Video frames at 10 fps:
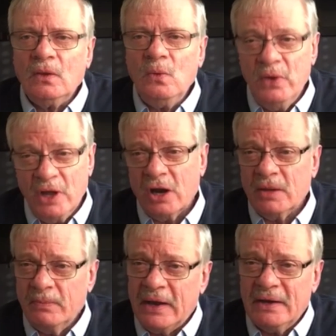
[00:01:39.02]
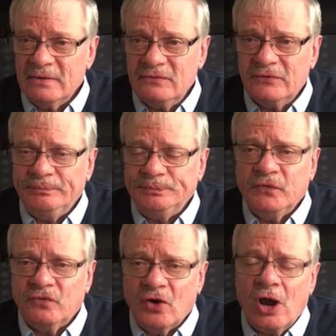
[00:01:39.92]
we are competitive
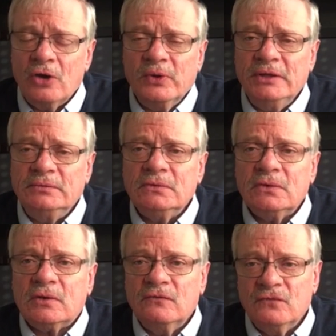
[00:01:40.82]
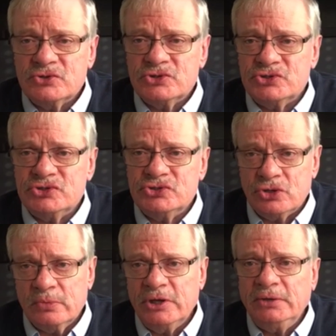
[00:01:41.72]
for hard wheat versus
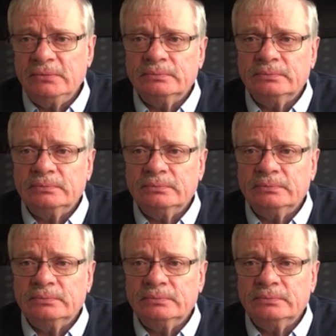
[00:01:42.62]
German